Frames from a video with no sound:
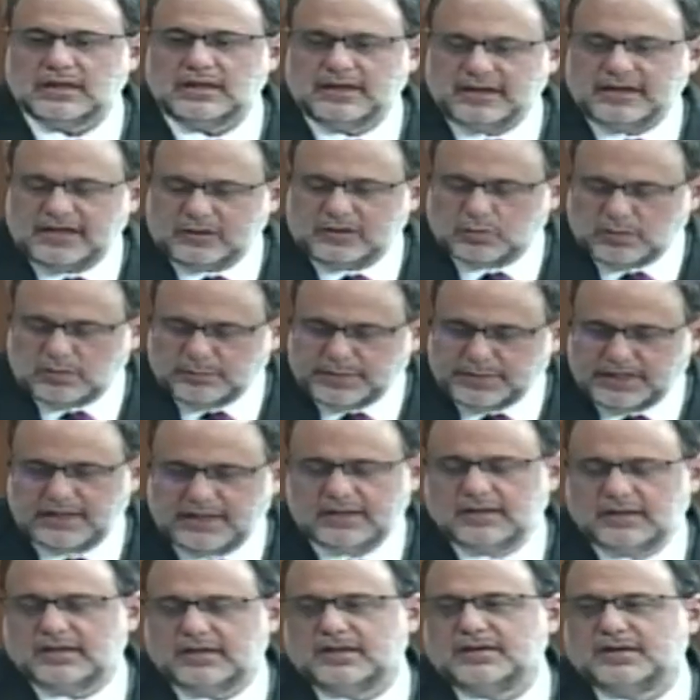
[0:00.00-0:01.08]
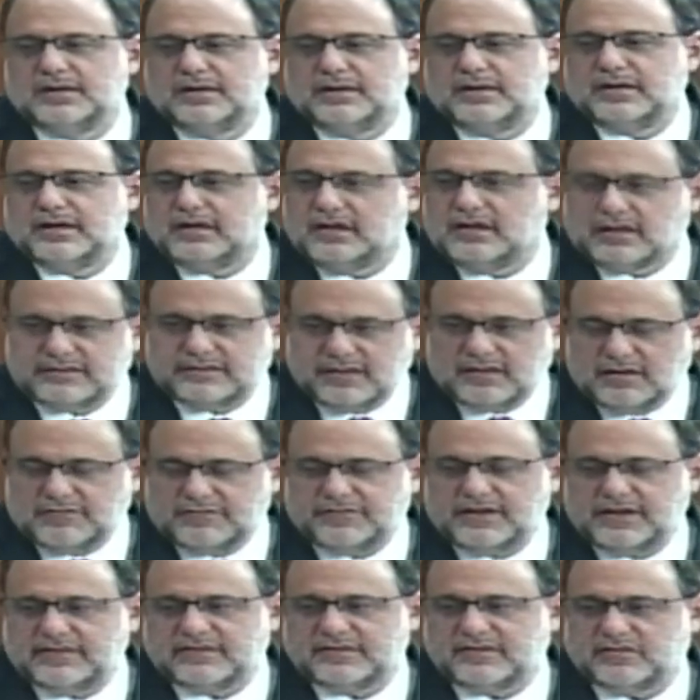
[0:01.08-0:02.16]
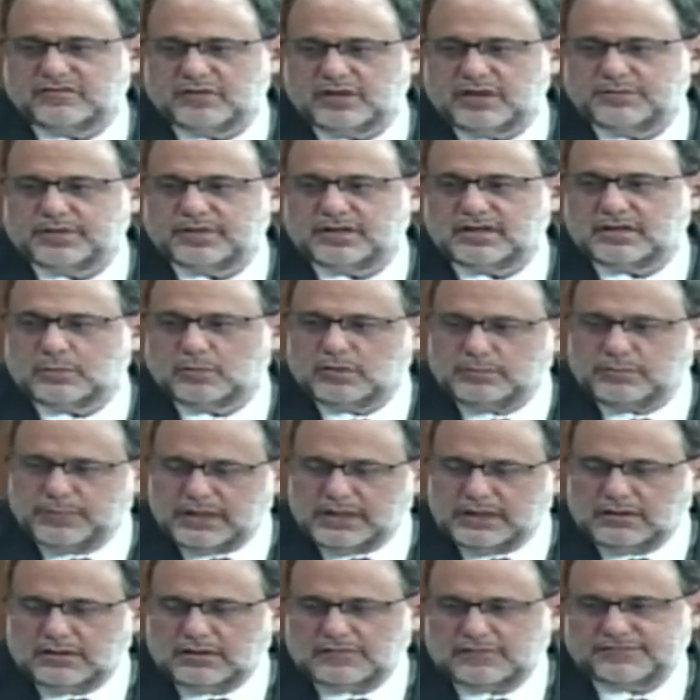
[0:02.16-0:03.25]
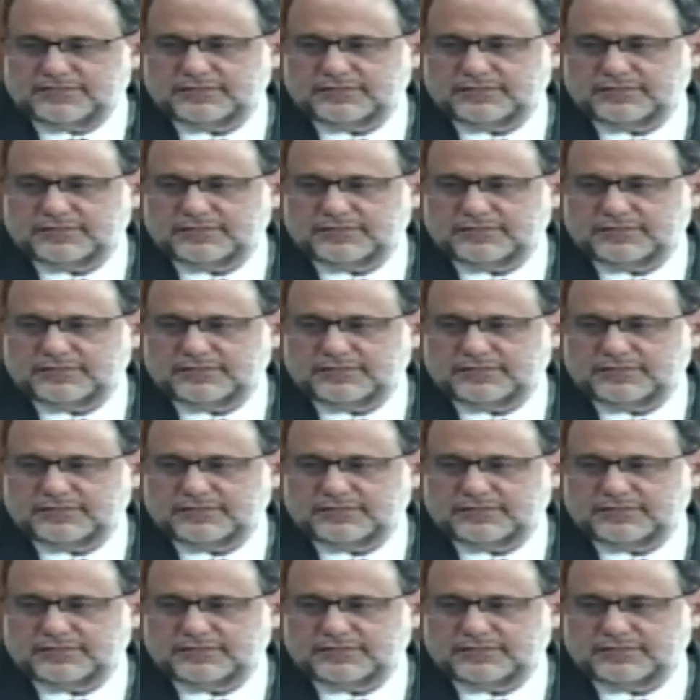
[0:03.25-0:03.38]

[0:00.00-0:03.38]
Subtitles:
would be not an offensive weapon, it would be lawful.